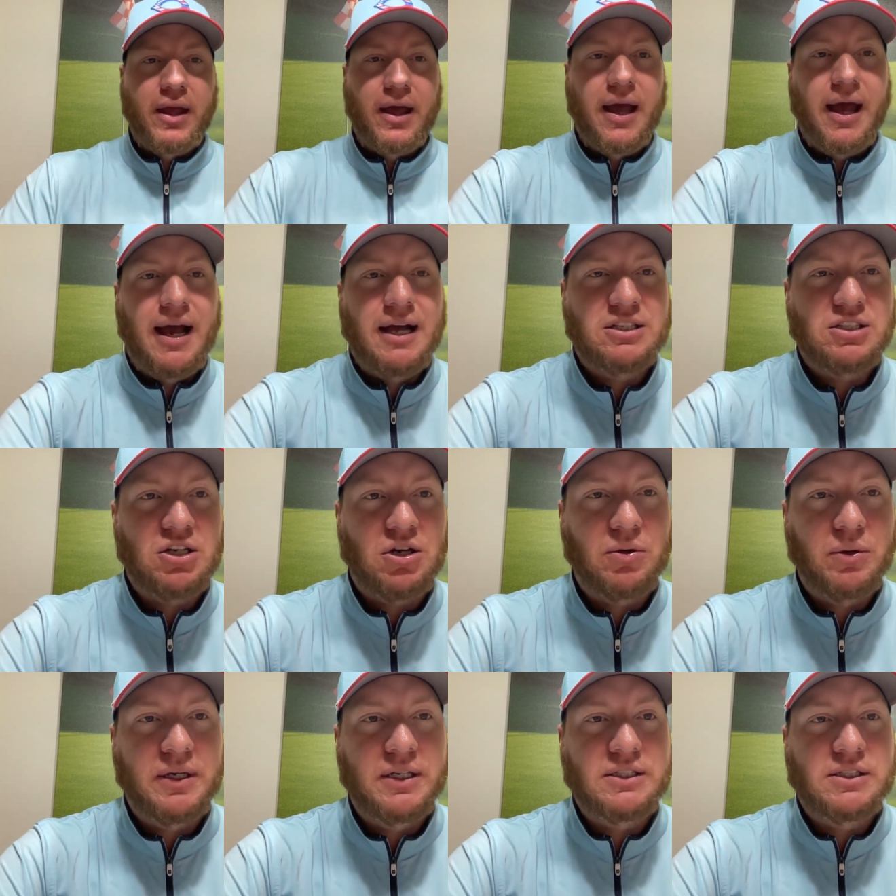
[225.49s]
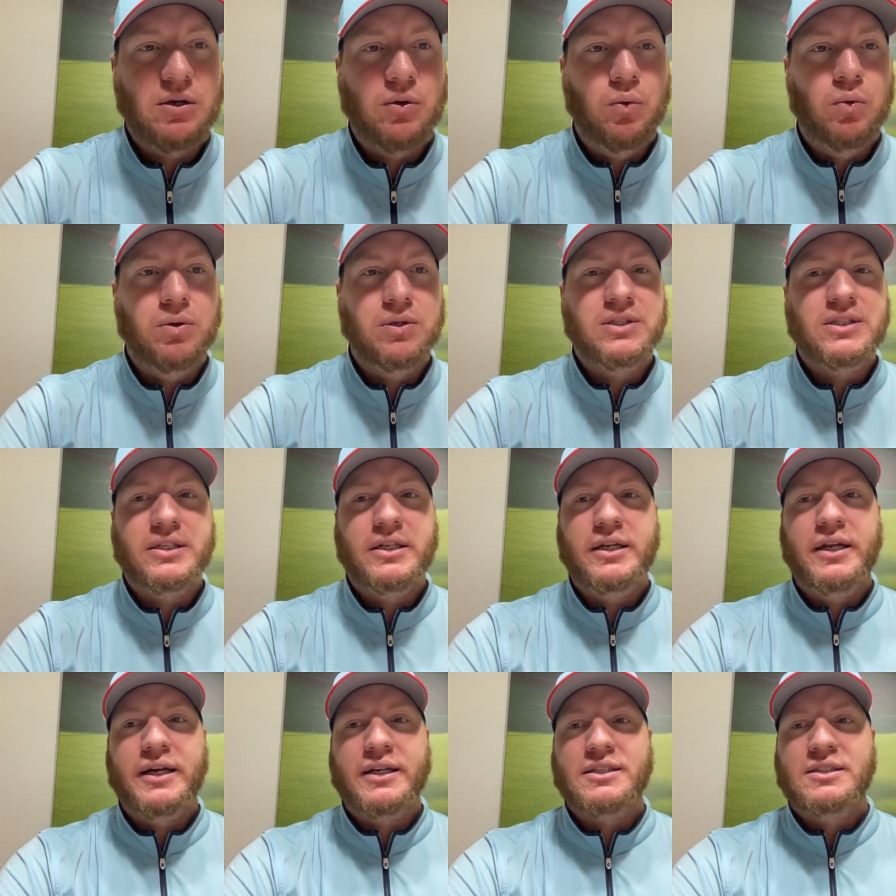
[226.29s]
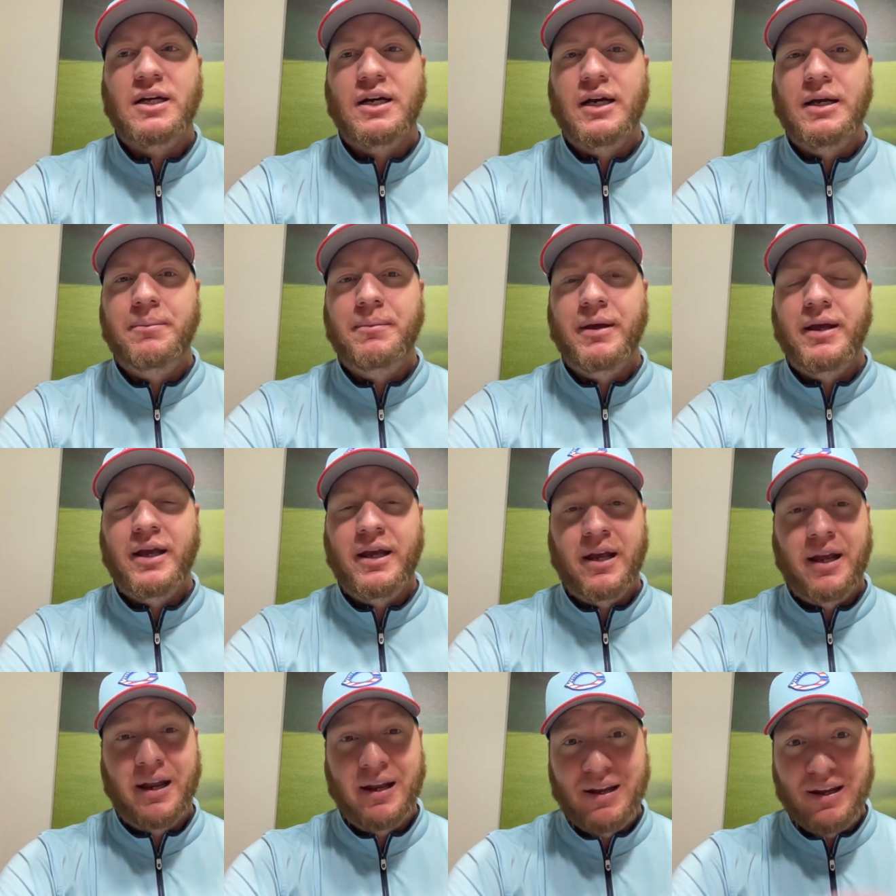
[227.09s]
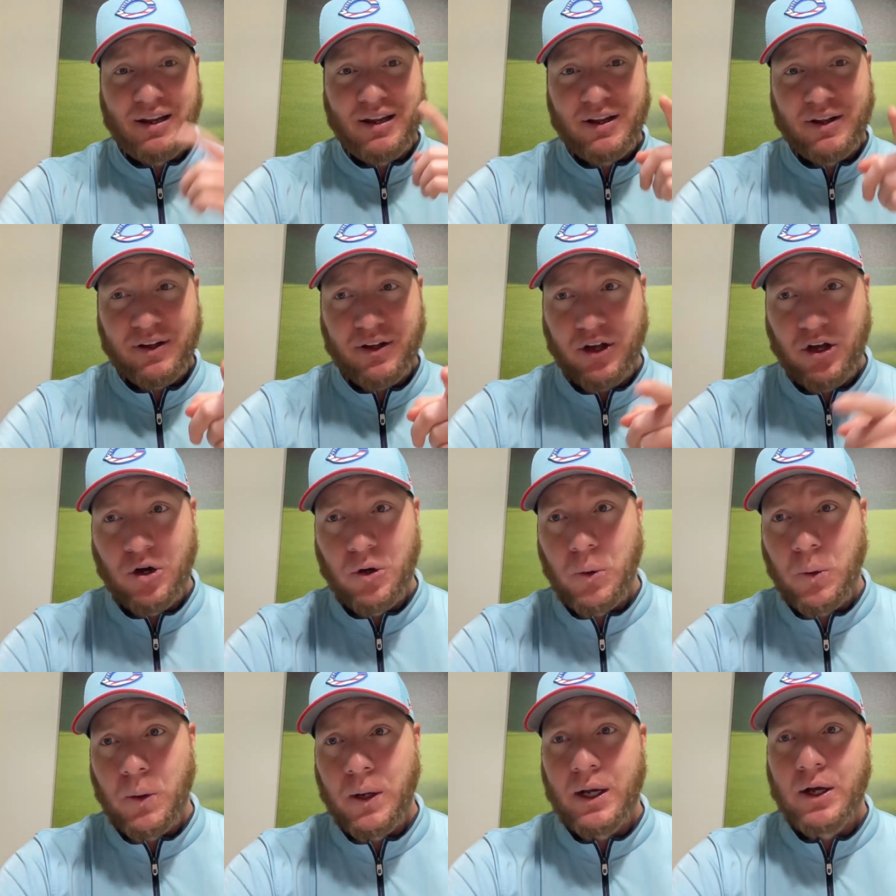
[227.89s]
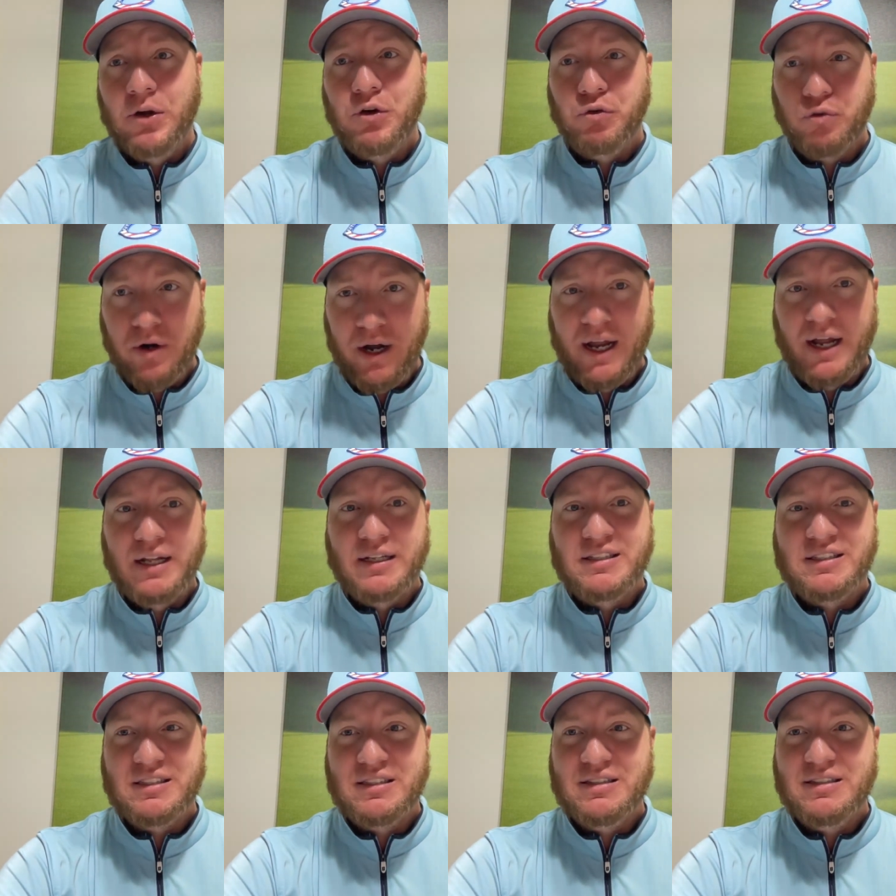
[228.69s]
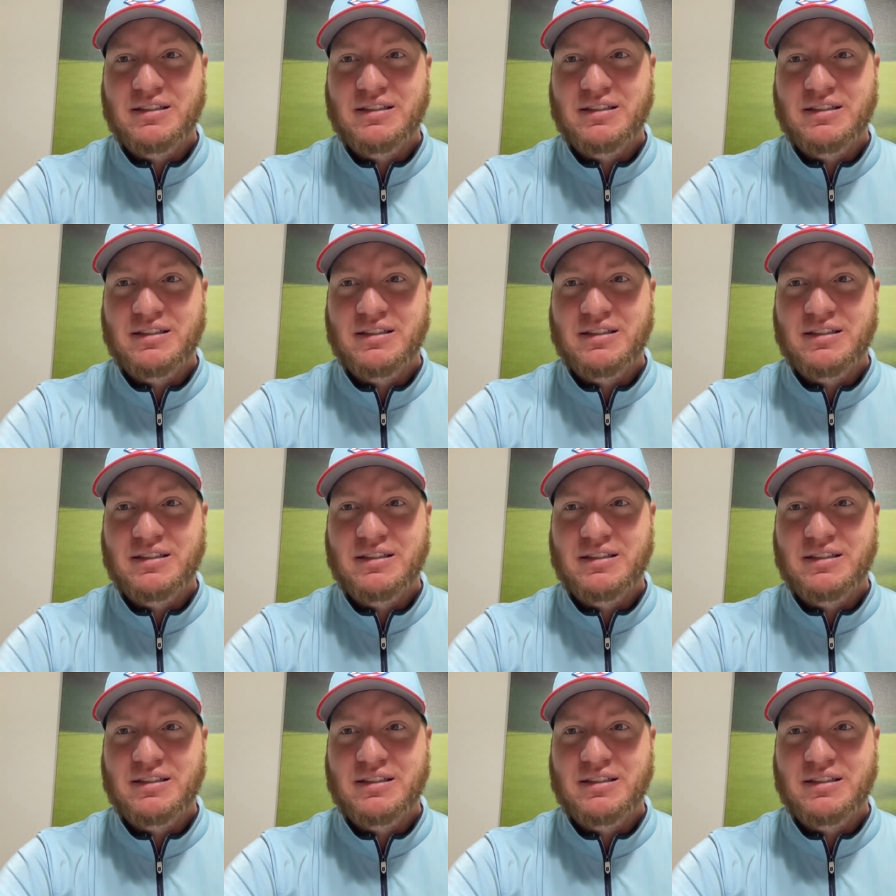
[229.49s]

As always, we'll see you next time, and go Reds.